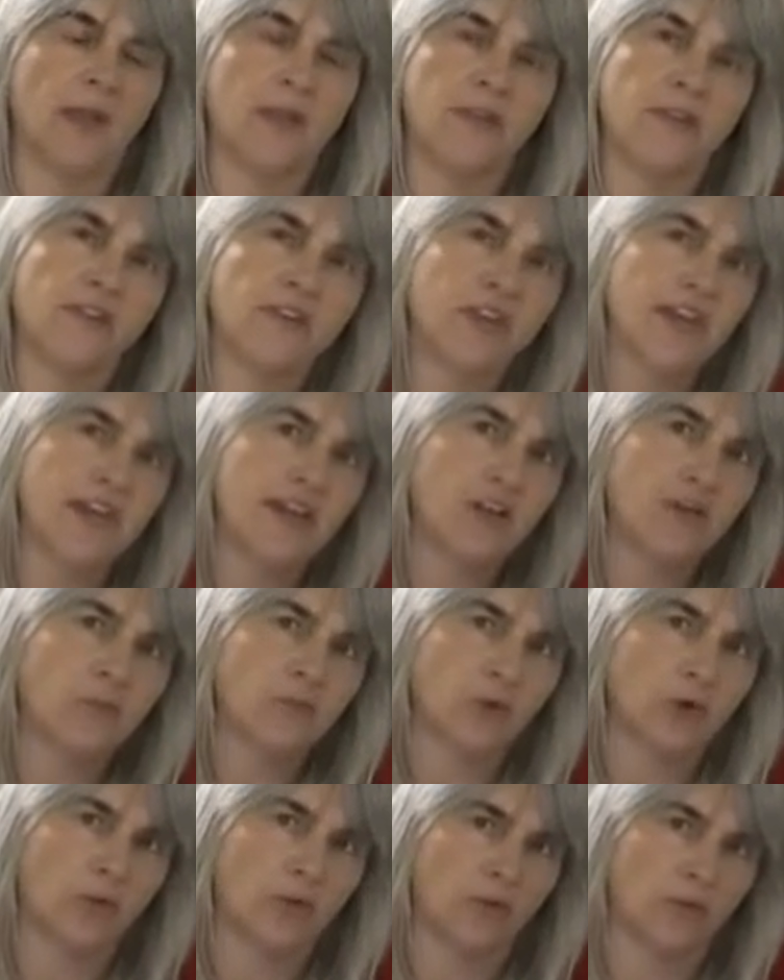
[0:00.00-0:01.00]
The second
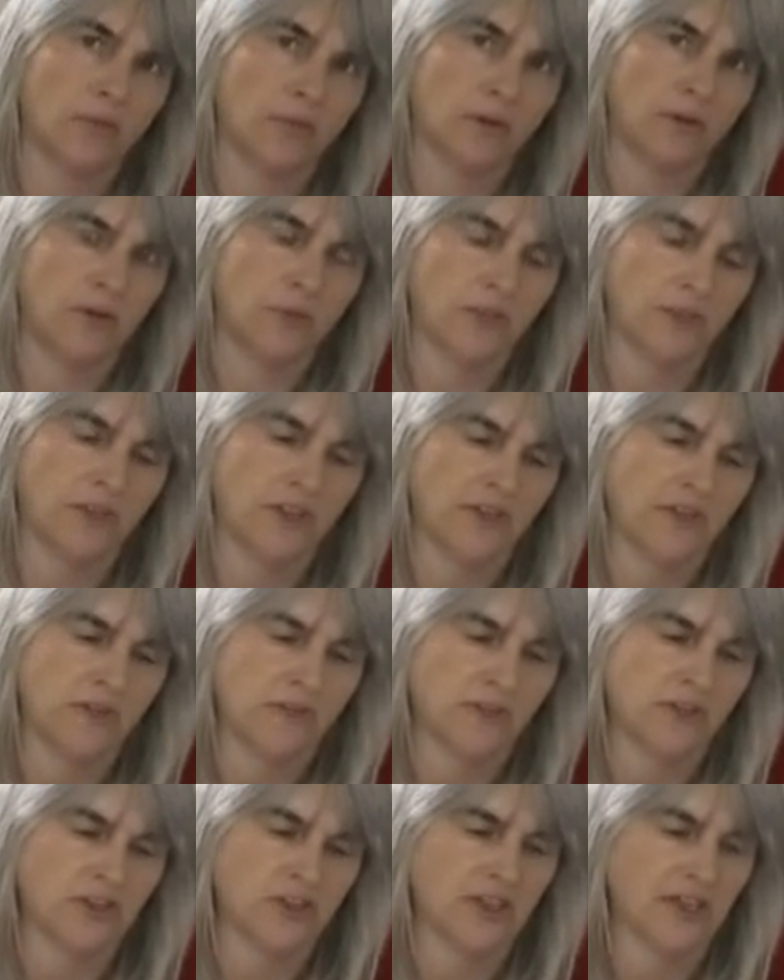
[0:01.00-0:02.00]
problem with this
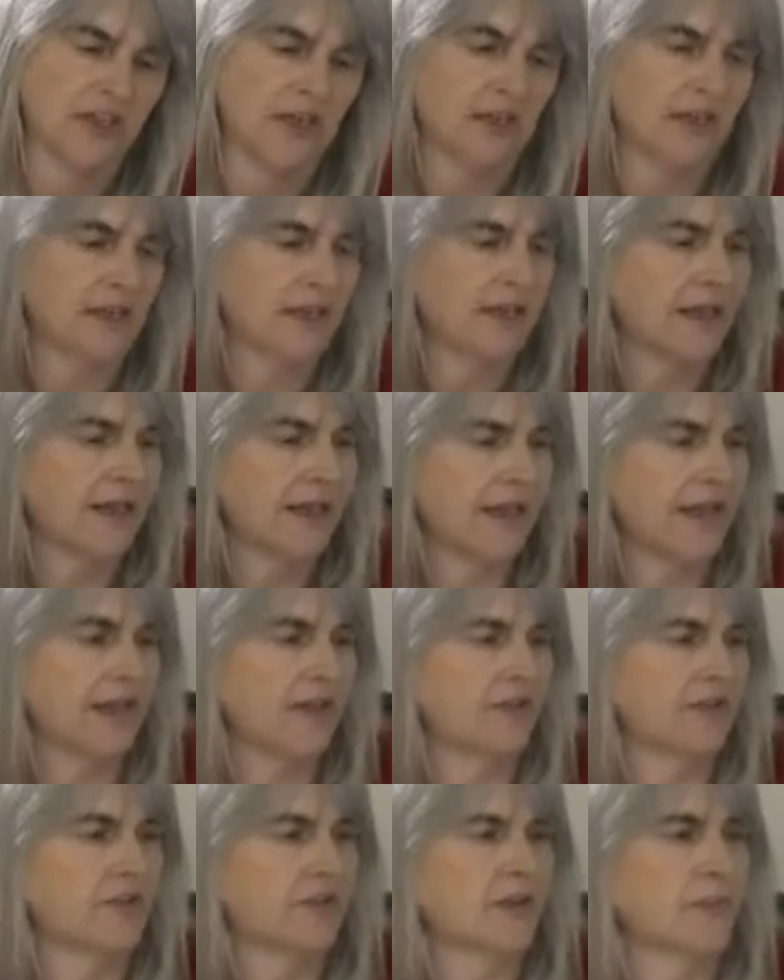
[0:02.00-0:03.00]
machine
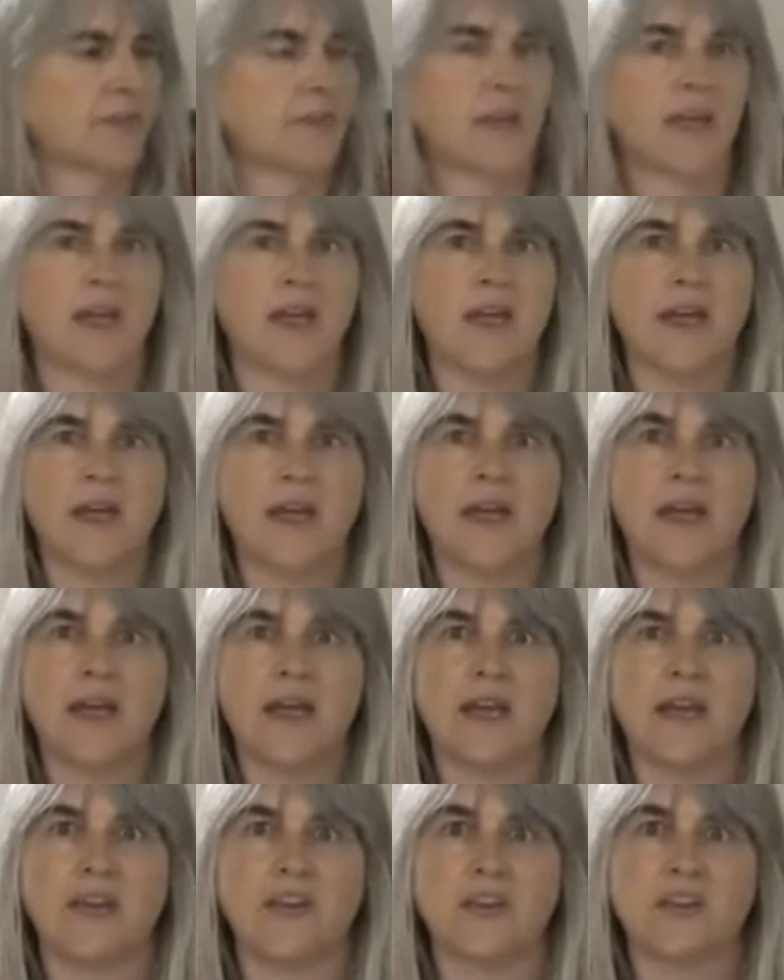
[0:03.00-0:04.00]
is
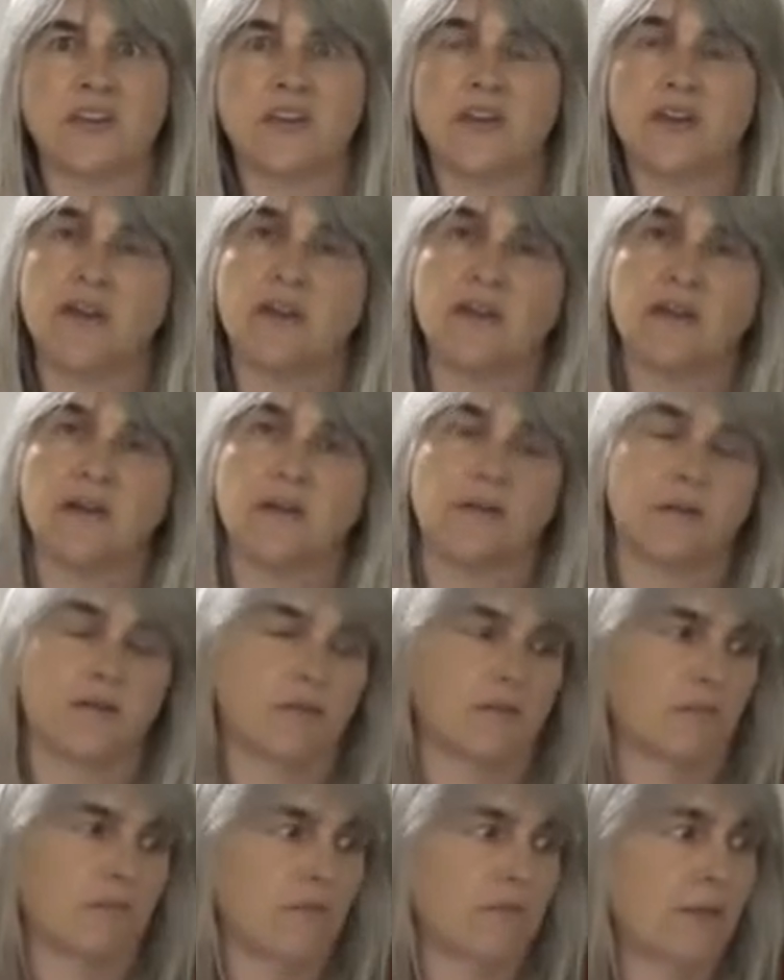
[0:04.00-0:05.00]
it's
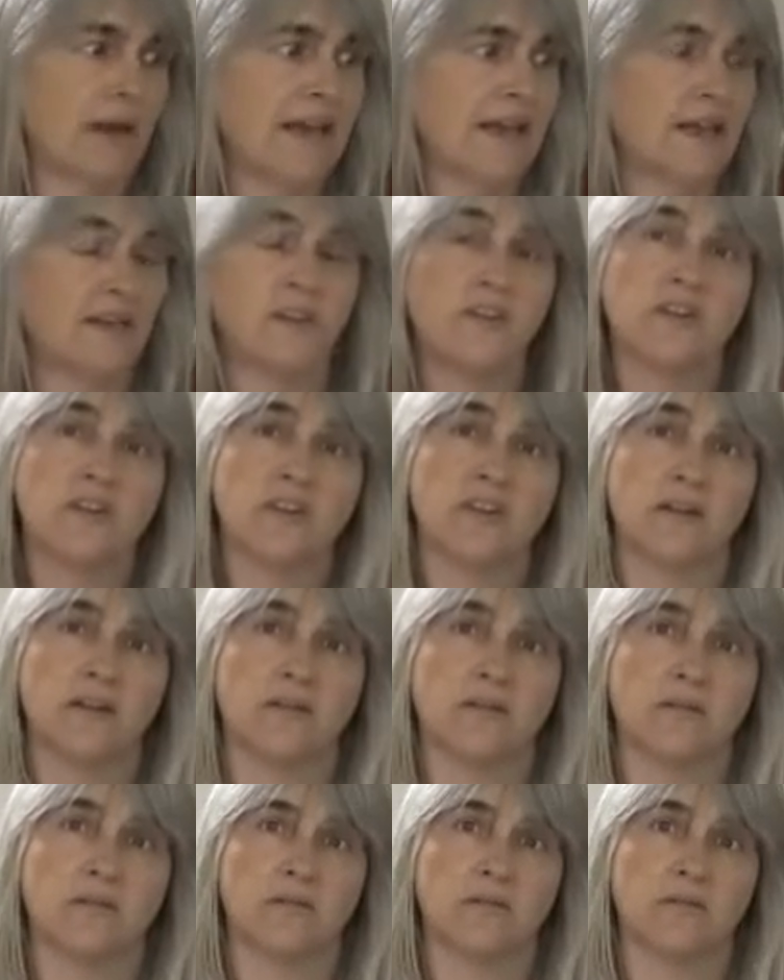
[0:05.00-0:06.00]
mains
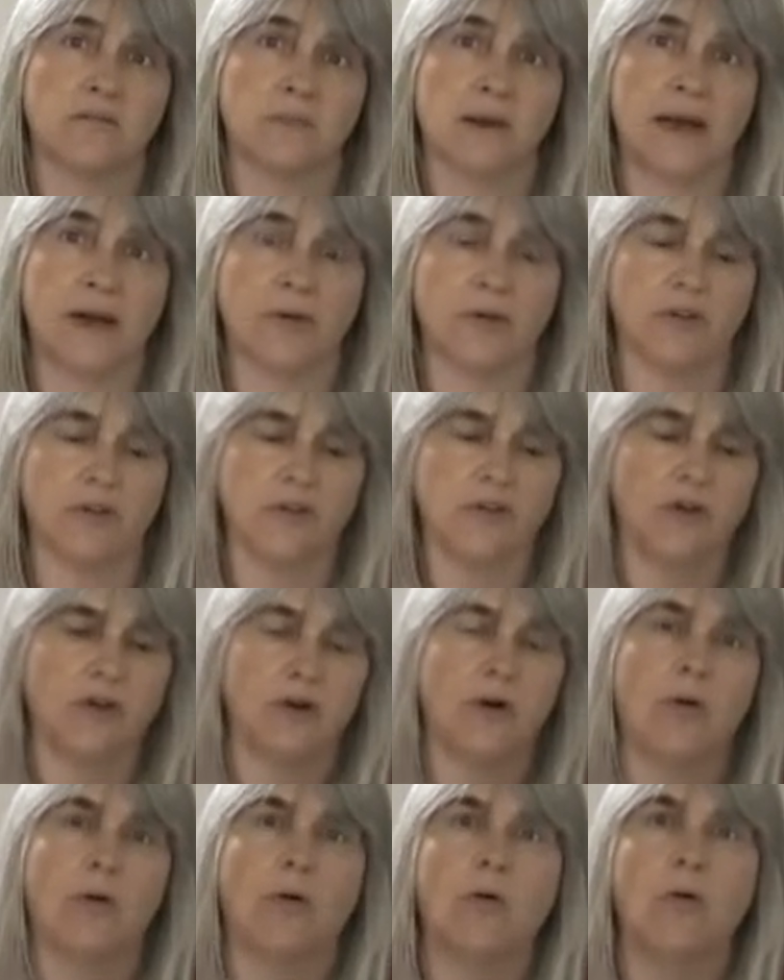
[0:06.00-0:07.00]
powered
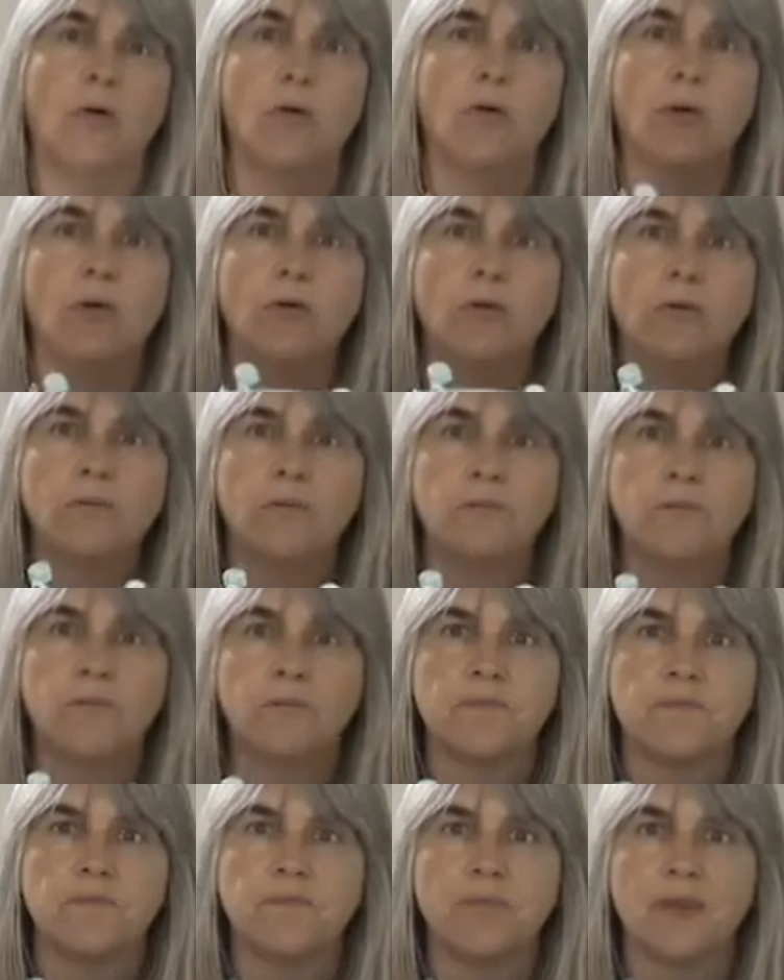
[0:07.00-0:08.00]
or
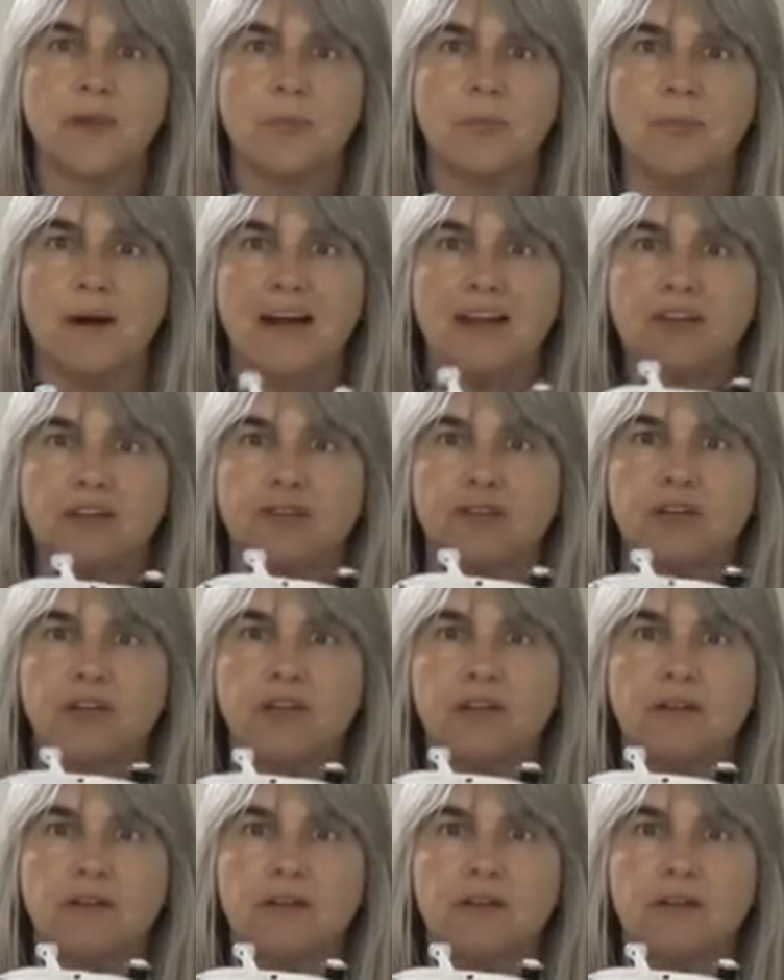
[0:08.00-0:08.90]
battery.